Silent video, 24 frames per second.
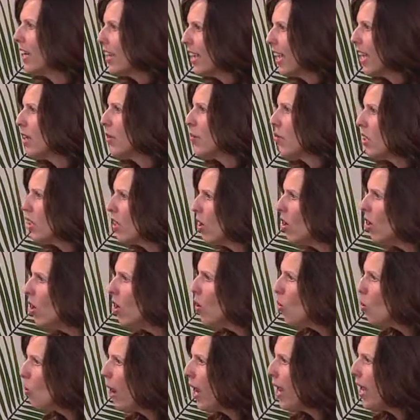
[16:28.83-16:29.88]
to get them, you know,
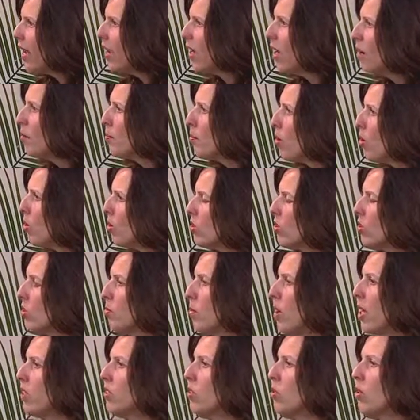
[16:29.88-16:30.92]
wake up, hold
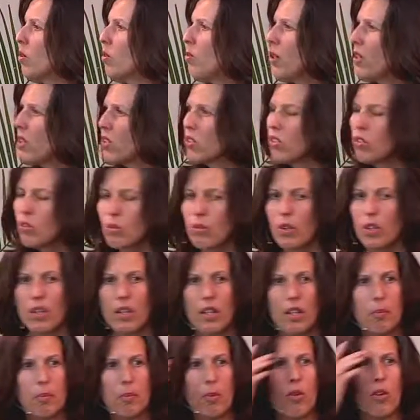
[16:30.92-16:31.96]
space with me. This is
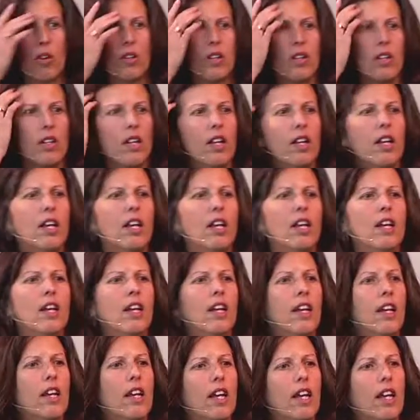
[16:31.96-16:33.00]
really important.
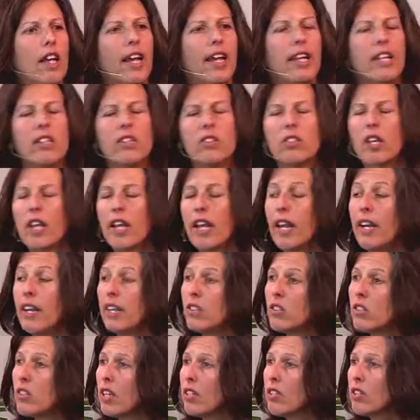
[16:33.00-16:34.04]
And it's like, and
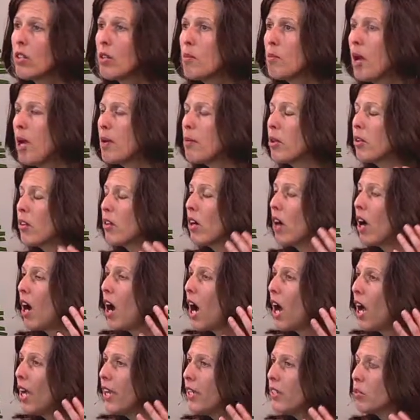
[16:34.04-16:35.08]
it says in the Bible, their
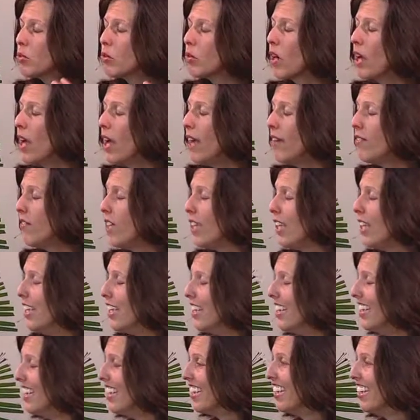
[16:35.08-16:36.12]
eyes were heavy.
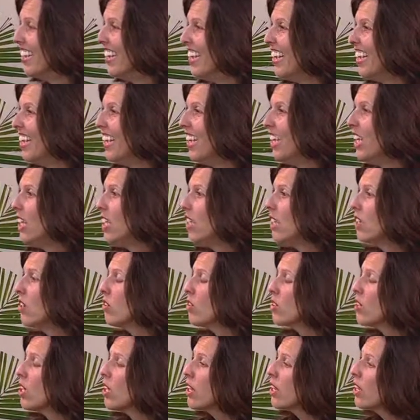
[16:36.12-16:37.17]

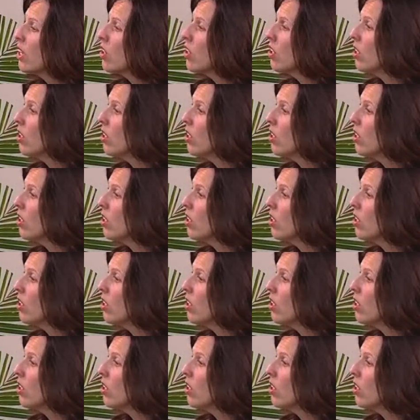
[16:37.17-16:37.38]
It's like they